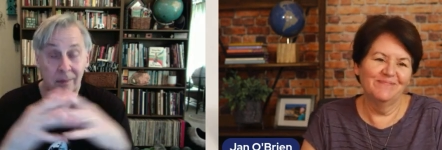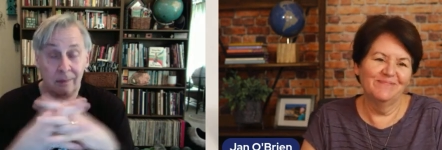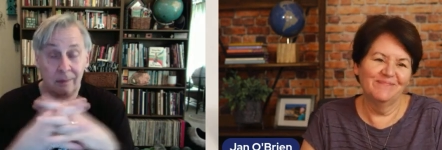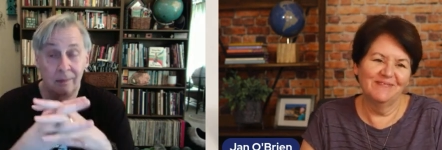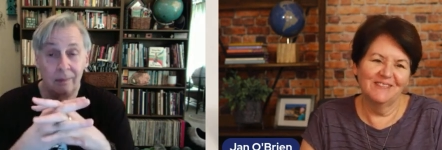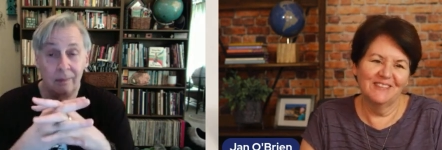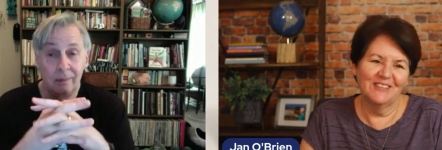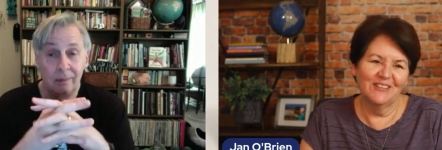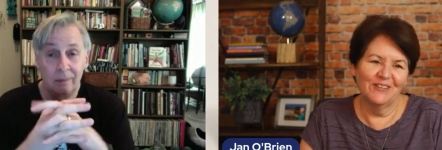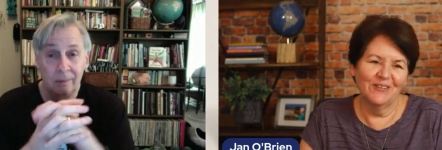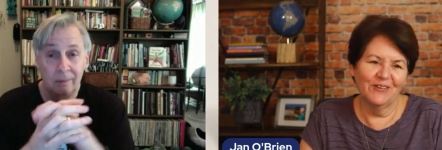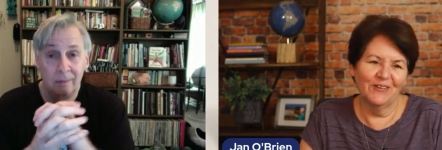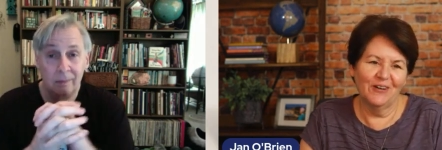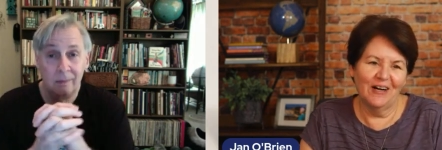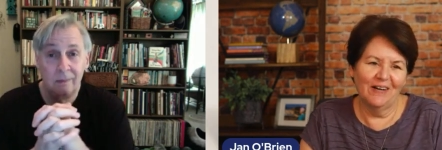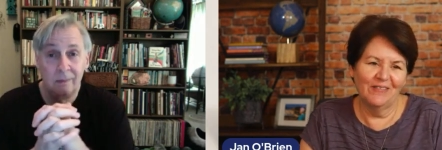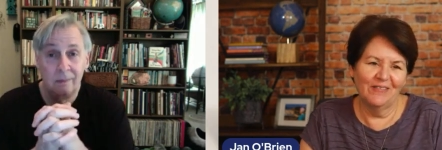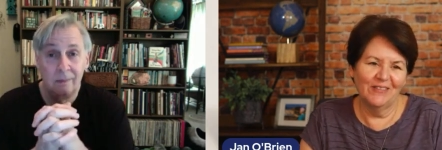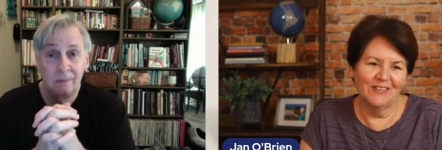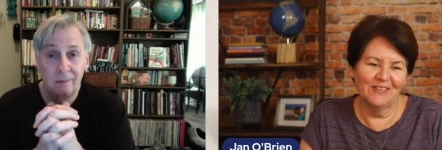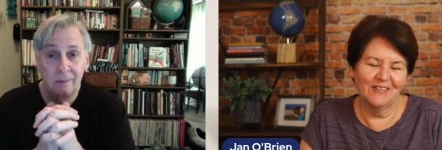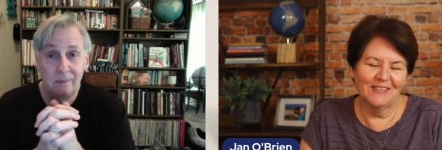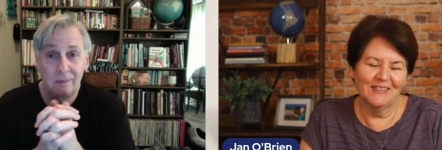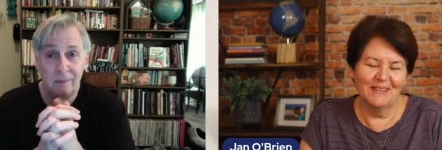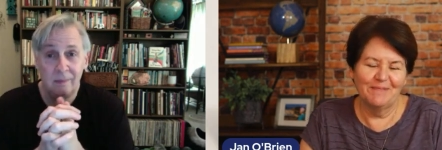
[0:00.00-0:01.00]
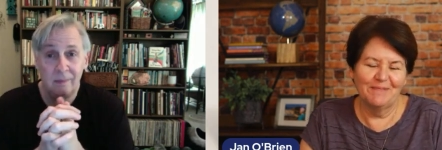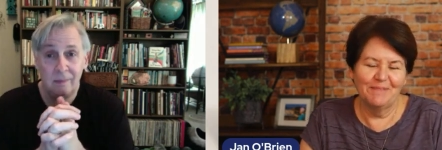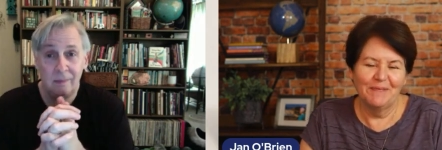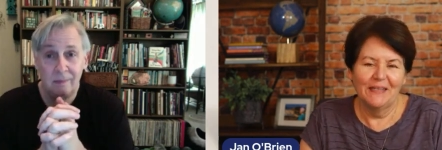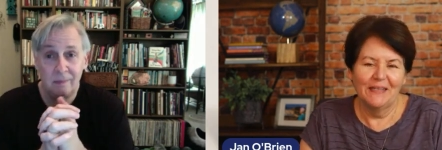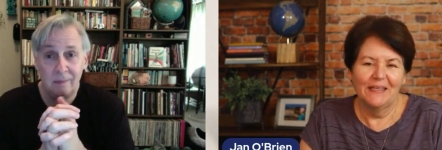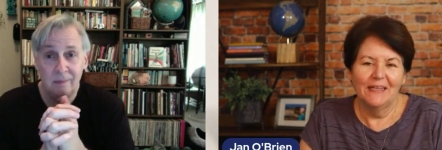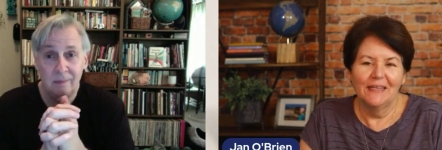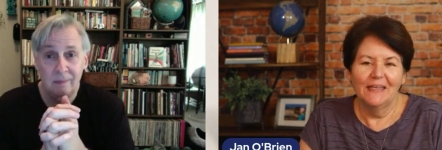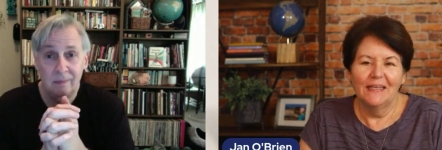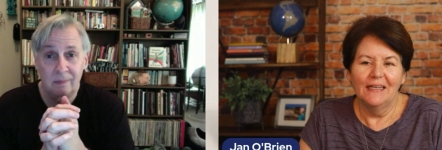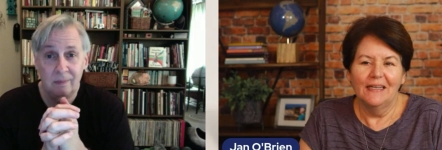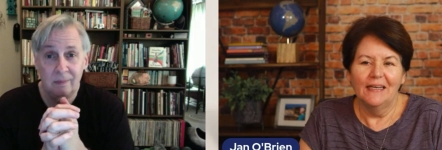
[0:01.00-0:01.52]
Speaker 1: So obviously.
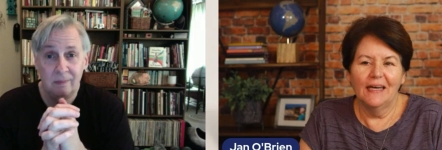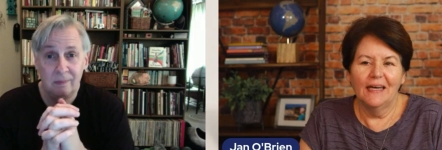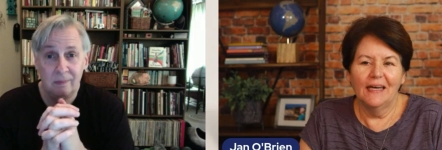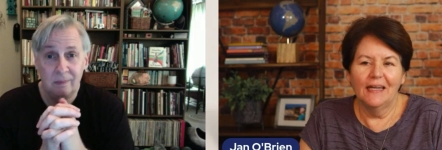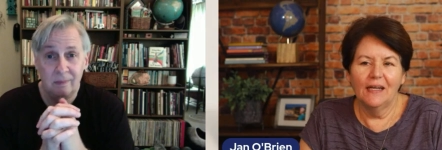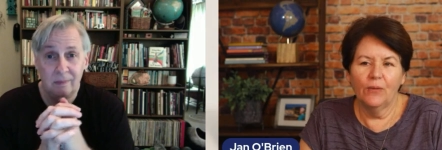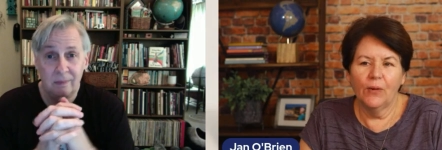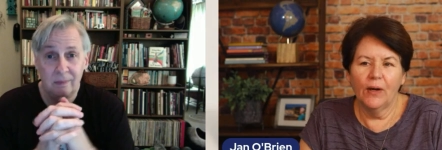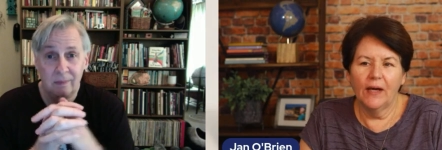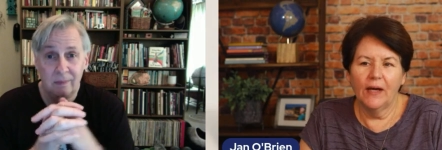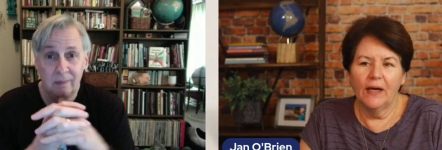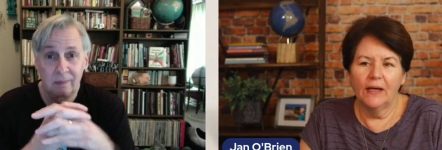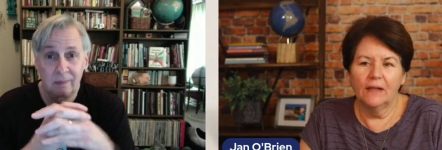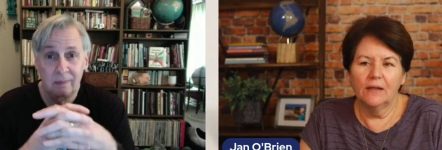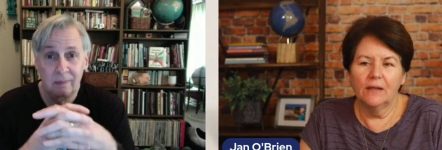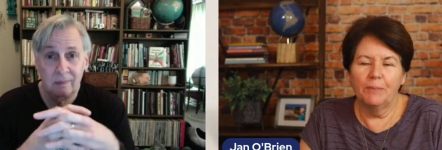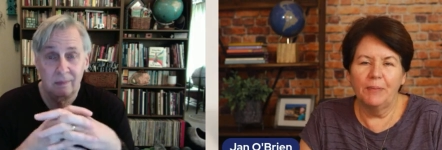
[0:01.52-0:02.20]
Anyway,